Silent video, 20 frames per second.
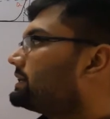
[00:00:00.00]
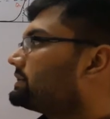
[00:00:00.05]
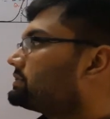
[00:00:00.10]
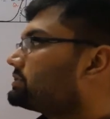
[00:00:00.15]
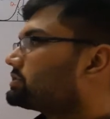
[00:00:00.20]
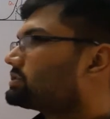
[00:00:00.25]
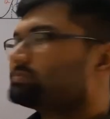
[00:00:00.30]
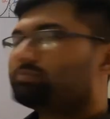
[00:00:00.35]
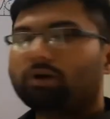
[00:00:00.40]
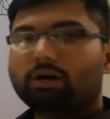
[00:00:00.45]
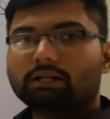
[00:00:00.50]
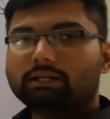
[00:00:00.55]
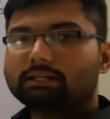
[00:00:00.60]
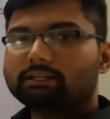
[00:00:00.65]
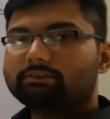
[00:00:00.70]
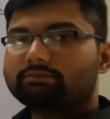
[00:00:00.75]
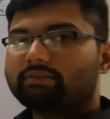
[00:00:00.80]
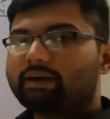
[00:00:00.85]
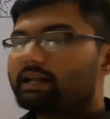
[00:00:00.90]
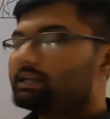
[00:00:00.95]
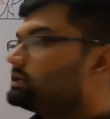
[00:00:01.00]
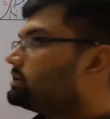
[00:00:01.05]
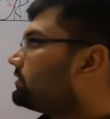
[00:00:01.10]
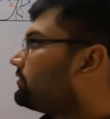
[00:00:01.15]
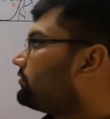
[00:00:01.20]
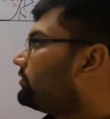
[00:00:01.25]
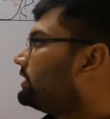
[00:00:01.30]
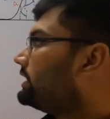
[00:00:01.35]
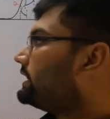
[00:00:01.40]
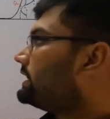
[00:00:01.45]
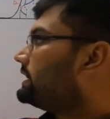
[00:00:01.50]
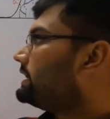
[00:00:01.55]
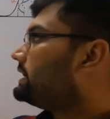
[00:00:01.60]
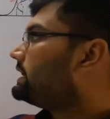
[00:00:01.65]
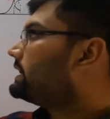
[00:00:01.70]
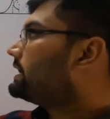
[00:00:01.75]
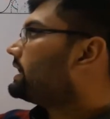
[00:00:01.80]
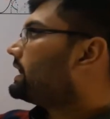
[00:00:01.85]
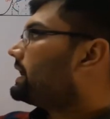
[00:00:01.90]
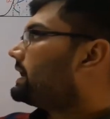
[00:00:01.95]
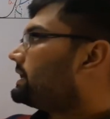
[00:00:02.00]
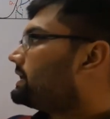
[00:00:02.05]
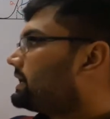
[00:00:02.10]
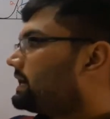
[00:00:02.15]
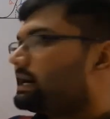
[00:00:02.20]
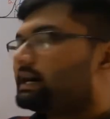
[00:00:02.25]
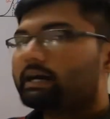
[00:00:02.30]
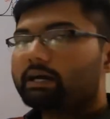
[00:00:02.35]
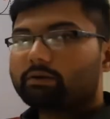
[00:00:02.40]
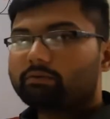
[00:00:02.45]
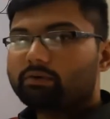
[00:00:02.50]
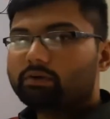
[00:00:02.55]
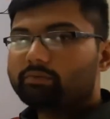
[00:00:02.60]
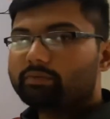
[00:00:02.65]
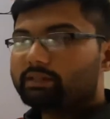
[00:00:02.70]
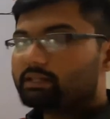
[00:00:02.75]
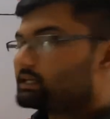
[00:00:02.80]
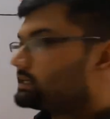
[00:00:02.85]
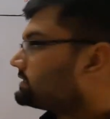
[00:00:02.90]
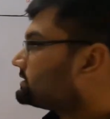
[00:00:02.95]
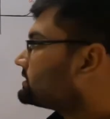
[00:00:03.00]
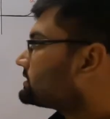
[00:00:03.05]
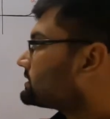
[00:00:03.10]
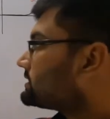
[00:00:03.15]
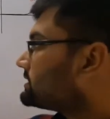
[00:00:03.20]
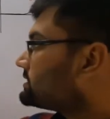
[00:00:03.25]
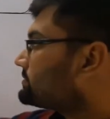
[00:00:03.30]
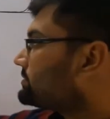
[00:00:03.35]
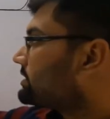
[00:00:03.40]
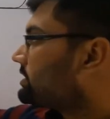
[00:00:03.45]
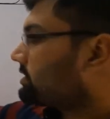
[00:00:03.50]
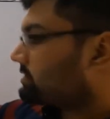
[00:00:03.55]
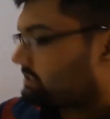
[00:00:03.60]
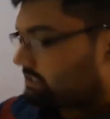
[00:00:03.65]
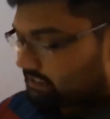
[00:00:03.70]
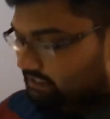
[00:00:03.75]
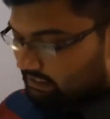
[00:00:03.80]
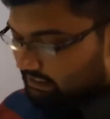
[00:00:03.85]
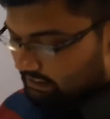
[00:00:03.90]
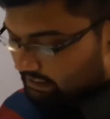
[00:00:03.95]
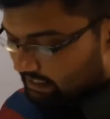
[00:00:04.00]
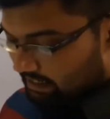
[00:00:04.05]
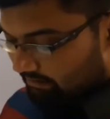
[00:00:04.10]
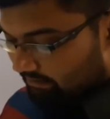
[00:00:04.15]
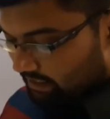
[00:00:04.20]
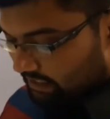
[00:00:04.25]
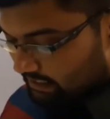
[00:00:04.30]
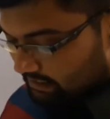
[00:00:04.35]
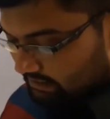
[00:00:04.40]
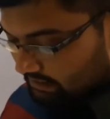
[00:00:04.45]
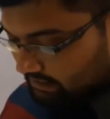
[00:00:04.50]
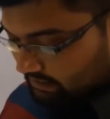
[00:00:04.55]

so smaller the value of VD and higher will be the resistance, because the current level is the